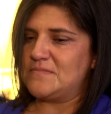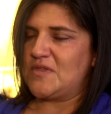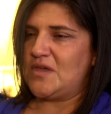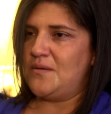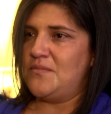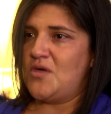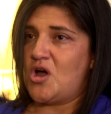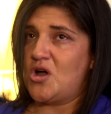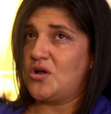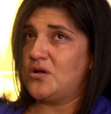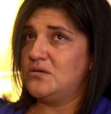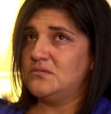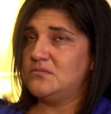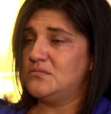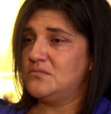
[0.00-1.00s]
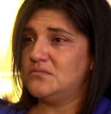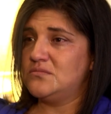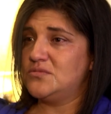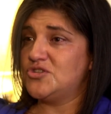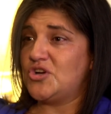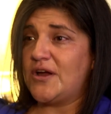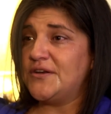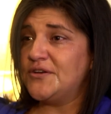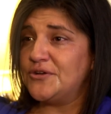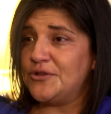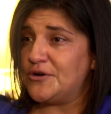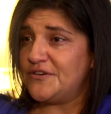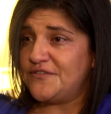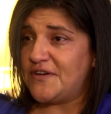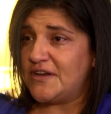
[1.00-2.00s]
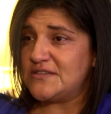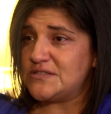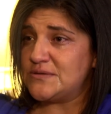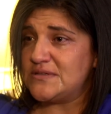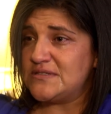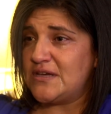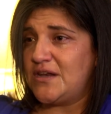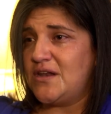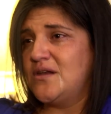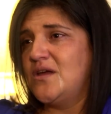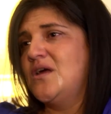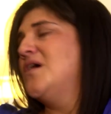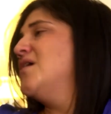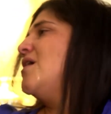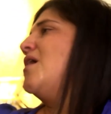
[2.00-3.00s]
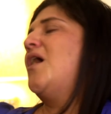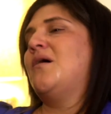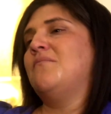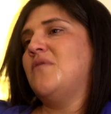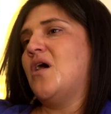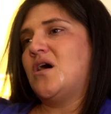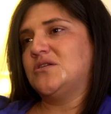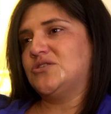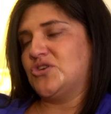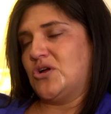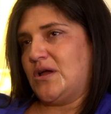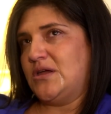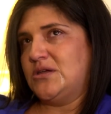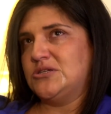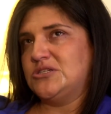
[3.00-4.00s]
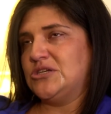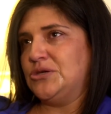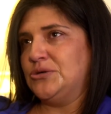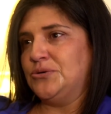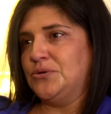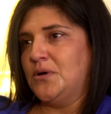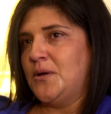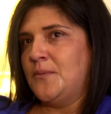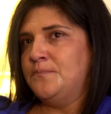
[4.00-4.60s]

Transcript: I'm not trying to glorify suicide. I'm not trying to